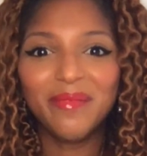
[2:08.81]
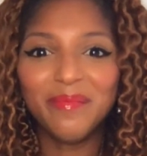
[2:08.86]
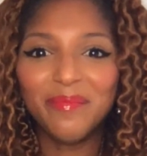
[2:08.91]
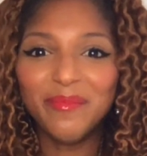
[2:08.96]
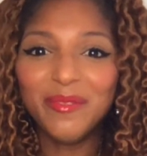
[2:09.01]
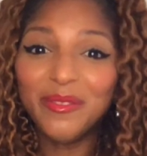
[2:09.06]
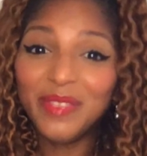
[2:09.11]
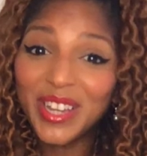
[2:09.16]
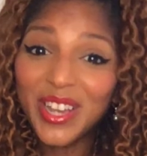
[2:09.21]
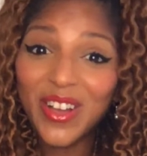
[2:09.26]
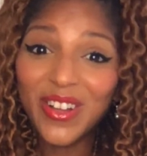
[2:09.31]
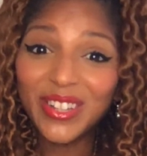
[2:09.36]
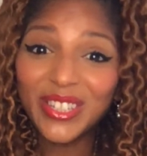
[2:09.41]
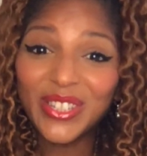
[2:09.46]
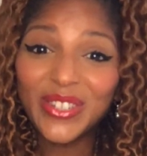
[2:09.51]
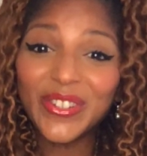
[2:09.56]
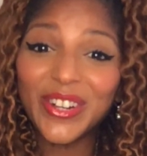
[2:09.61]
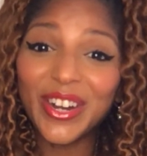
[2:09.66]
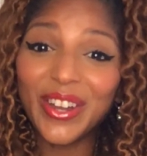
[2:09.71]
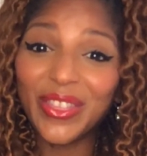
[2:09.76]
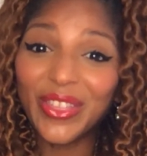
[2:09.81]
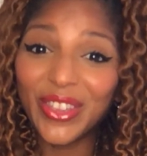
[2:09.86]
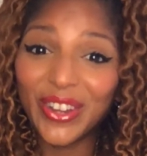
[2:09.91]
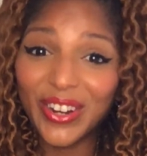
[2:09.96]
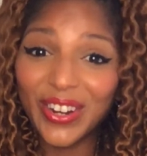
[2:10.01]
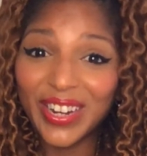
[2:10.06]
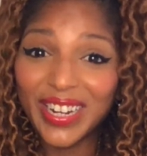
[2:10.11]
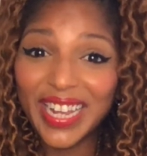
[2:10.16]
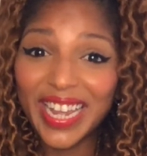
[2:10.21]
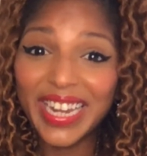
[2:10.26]
Moving on to our
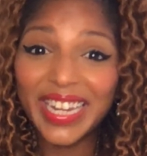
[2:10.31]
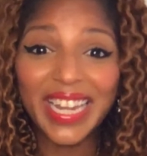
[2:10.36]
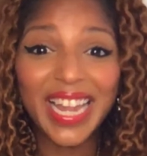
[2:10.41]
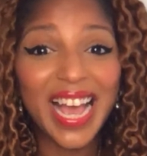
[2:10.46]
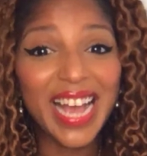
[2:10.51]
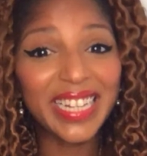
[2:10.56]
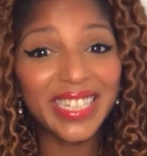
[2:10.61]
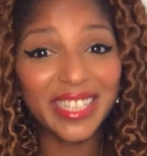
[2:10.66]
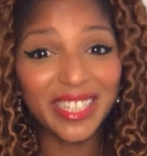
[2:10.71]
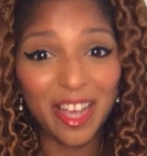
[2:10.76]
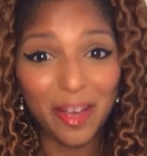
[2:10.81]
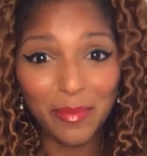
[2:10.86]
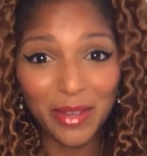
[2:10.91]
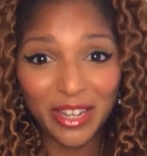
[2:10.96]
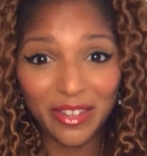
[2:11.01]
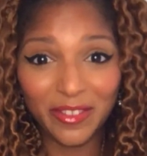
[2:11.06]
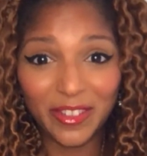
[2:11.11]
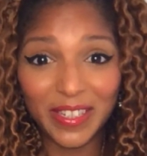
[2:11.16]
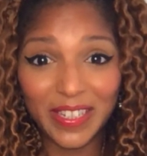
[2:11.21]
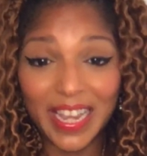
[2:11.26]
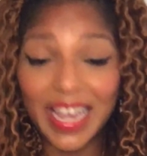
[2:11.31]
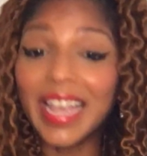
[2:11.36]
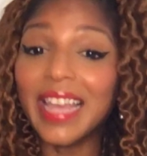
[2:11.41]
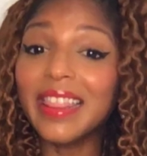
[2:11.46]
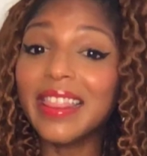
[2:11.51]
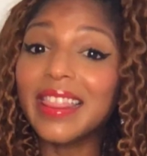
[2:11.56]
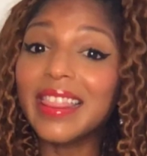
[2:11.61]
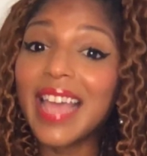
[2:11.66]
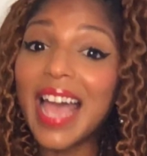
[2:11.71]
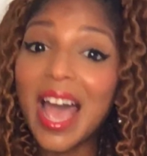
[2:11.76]
third and last topic of today, and
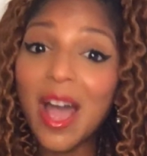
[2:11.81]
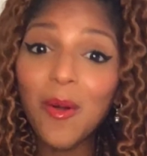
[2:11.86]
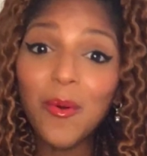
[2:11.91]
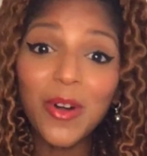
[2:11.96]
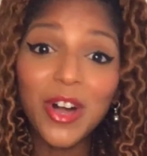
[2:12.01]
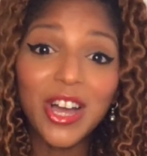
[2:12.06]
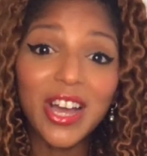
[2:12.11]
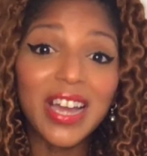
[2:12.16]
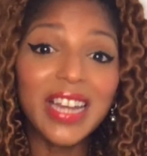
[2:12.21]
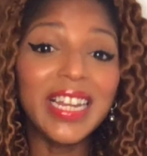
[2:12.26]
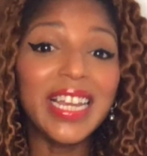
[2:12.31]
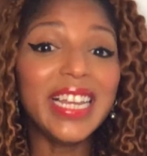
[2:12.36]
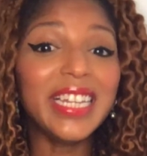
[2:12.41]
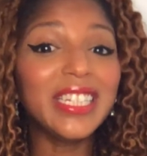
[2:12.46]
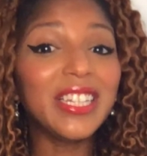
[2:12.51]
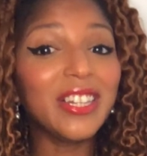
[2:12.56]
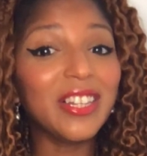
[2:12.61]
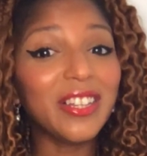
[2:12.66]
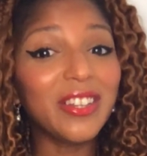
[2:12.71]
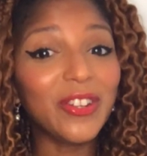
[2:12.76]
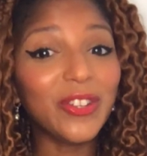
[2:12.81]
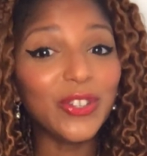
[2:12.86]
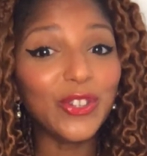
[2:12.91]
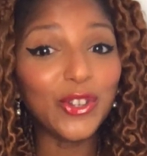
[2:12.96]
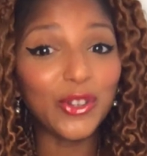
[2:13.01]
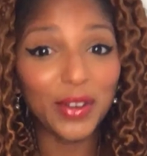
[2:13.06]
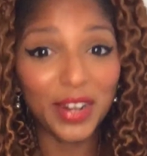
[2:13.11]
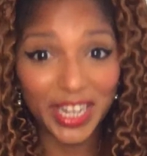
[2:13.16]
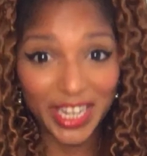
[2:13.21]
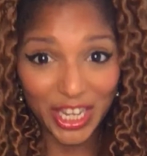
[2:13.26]
that one is a little
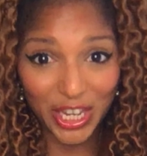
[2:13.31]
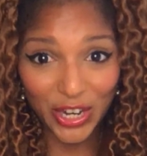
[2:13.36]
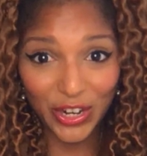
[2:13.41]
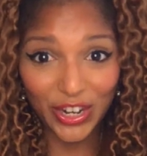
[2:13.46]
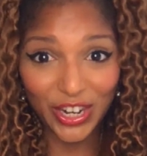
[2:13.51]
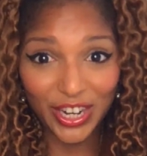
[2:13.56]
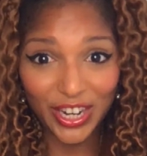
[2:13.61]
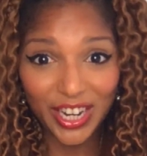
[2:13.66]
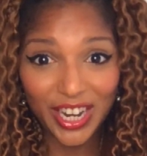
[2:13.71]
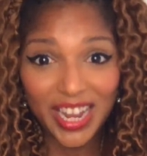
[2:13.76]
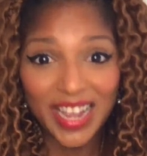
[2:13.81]
trickier.